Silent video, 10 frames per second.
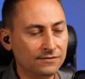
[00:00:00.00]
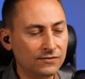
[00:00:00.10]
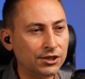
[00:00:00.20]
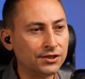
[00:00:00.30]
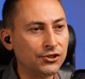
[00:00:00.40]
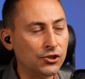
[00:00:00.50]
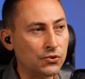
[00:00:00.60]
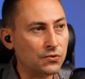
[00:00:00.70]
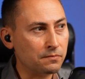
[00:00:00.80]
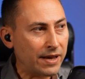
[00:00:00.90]
Right.
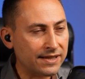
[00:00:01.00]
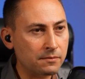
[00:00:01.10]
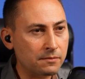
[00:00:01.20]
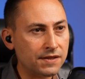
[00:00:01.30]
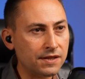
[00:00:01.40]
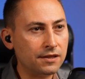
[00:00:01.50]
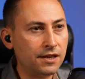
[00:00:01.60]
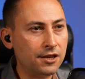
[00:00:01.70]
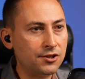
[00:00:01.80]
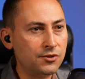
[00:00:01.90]
So maximizing
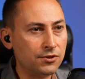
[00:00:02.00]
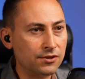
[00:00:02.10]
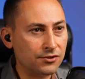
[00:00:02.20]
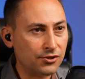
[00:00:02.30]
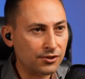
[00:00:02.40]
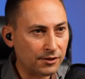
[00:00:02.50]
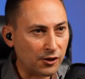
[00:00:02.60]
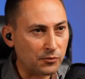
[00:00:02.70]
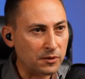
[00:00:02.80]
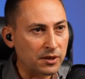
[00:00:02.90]
engagement,
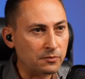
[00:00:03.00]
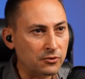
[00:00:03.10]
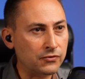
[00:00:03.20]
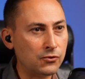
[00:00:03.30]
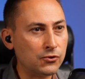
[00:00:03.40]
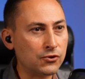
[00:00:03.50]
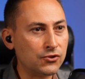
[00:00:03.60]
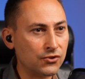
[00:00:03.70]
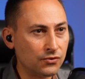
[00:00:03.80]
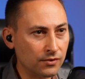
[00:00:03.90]
helping people
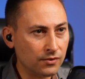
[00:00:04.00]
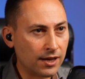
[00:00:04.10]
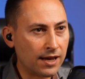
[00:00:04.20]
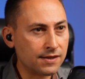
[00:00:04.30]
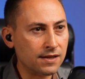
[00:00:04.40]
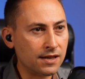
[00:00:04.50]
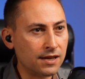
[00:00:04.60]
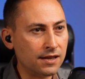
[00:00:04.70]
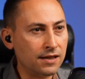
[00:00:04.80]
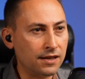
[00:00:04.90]
focus as
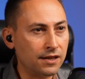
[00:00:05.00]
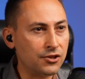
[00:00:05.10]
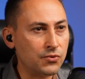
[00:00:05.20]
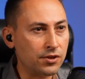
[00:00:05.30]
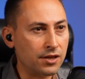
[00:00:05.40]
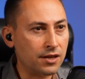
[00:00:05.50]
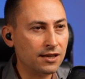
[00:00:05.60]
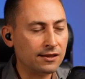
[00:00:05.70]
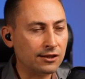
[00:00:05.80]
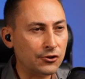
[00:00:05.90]
they engage with the
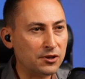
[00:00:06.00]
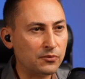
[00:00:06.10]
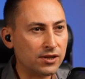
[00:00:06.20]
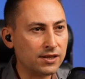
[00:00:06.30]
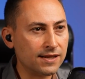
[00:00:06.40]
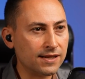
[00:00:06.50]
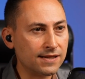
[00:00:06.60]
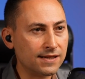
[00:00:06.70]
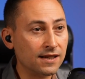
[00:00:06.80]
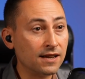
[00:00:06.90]
learning
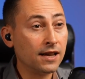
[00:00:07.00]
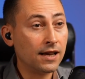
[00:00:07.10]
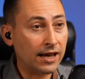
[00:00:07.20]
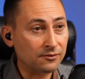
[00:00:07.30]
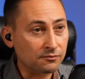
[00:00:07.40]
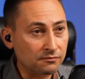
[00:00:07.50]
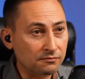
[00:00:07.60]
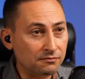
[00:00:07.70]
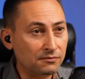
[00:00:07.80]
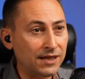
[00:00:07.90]
process, and
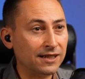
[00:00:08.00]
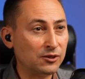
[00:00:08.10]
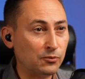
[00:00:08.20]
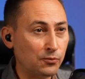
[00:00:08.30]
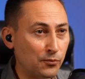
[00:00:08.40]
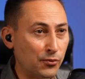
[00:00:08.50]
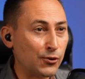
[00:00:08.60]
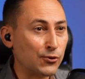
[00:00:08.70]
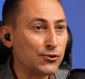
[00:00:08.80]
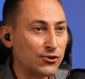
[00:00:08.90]
making it
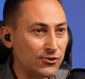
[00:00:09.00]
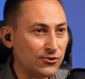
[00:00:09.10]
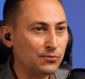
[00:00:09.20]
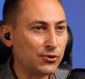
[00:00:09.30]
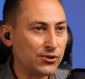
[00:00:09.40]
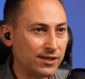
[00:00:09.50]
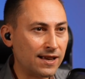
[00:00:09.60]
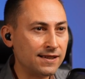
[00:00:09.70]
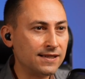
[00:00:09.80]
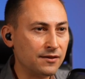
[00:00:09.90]

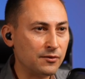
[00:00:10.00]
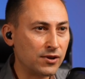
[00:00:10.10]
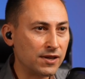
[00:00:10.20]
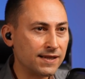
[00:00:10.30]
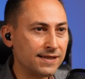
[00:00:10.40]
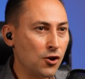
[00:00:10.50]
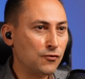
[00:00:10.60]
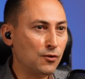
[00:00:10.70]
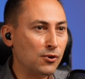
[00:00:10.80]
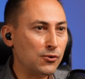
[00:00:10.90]
personalizing the process
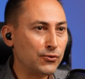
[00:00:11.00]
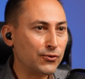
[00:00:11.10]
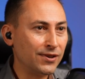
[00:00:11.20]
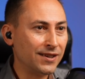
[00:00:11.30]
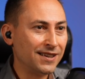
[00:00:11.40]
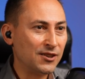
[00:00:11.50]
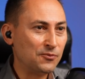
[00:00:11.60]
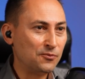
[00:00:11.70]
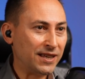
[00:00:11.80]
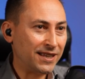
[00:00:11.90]
for both
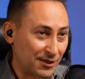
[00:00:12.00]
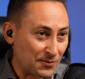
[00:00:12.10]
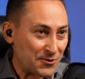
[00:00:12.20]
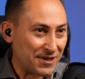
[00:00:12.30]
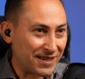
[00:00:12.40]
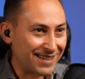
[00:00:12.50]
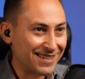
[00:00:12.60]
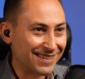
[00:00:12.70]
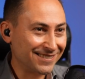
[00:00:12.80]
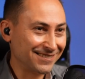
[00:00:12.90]
making it more
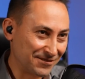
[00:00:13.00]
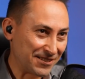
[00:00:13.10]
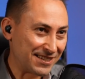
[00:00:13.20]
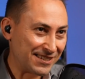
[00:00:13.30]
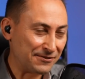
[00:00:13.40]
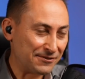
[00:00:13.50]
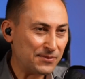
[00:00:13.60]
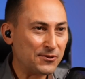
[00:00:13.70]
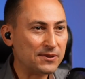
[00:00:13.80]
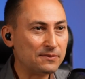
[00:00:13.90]
engaging, which is the first
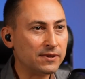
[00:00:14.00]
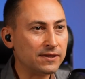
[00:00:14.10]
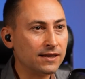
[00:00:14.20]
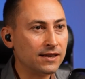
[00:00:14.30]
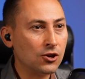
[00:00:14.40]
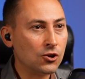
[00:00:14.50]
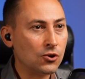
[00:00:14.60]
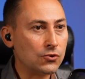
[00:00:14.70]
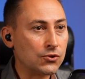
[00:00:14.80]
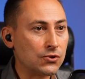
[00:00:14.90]
point, but
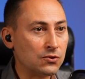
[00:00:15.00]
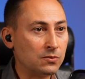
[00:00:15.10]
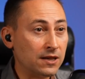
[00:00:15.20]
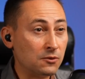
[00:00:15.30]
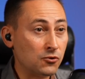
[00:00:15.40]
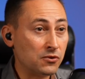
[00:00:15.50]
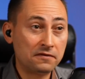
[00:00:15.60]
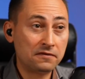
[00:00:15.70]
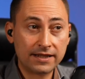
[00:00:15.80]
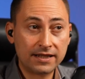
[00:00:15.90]
also to make it more
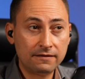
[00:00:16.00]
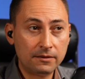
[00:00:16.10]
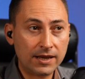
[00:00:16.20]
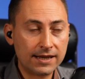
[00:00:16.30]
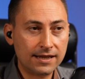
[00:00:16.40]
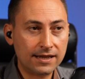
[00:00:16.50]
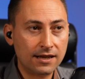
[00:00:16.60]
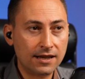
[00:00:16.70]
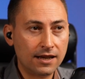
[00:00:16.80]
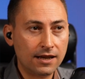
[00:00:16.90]
effective, I'm guessing.
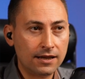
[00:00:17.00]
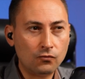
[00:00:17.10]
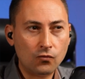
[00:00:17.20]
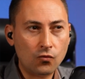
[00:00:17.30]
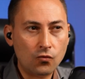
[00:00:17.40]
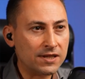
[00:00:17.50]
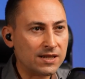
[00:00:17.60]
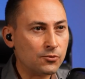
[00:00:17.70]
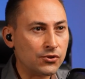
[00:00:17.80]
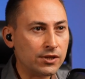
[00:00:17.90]
What does
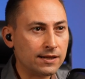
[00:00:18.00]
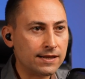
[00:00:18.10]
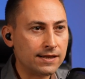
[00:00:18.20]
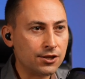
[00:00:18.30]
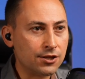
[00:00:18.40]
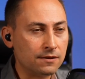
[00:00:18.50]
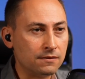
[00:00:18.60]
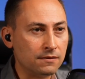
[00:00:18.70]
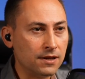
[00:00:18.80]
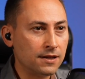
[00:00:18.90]

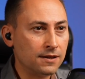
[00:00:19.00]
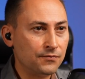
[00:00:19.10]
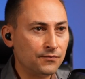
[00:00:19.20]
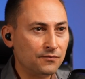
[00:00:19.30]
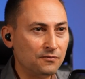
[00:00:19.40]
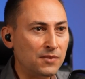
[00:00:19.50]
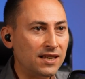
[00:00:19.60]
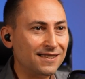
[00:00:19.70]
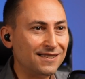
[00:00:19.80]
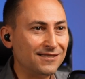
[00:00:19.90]
personalization
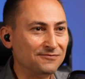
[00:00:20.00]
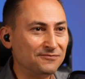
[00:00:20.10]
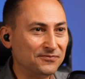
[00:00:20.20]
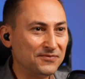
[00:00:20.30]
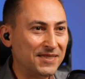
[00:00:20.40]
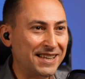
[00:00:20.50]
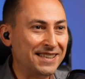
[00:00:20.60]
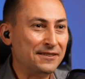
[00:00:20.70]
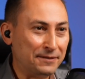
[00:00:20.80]
mean in the